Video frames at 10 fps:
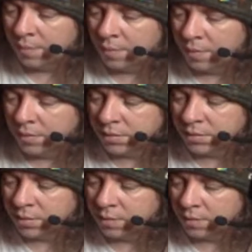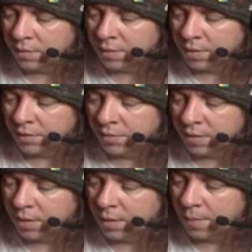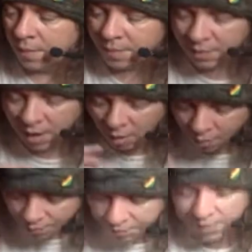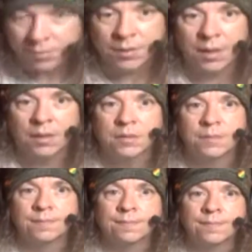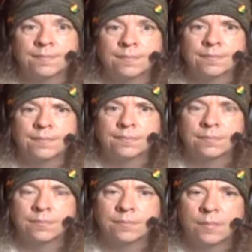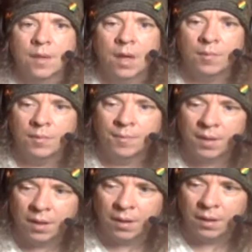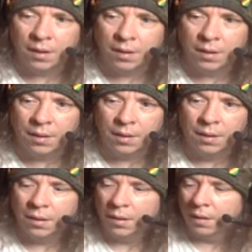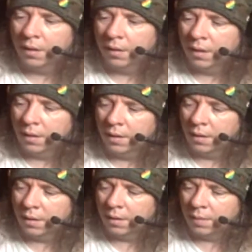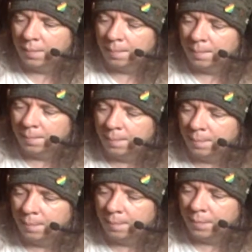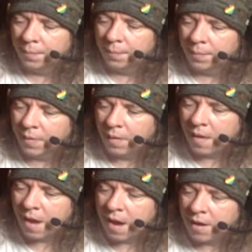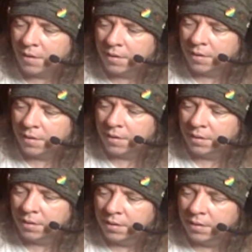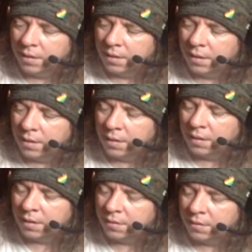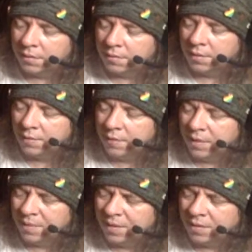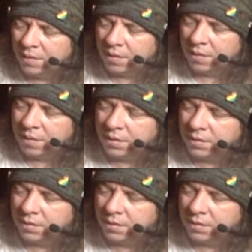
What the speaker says: books of the Old Testament, how these things came to being, um, and then don't even. I mean, dog,